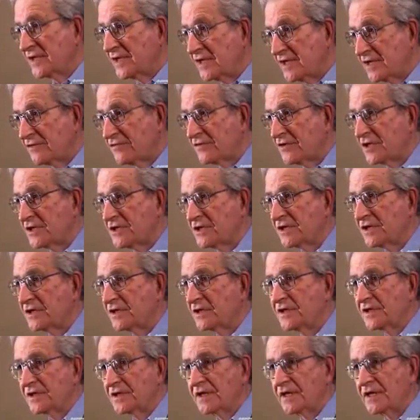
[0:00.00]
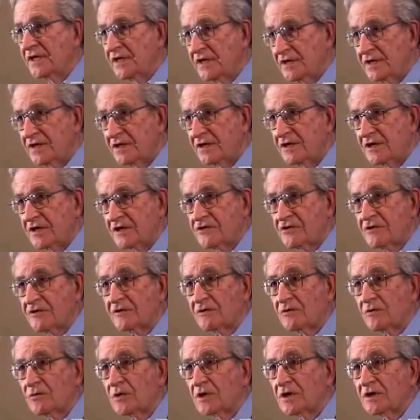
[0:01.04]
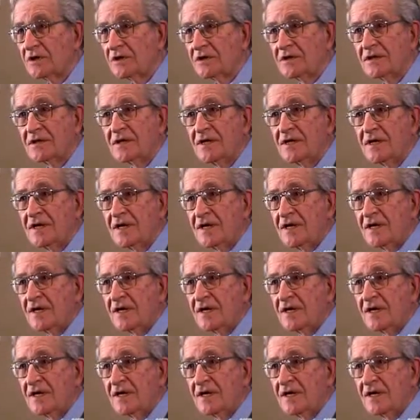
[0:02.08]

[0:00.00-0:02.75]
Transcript: inefficient in the industrial world.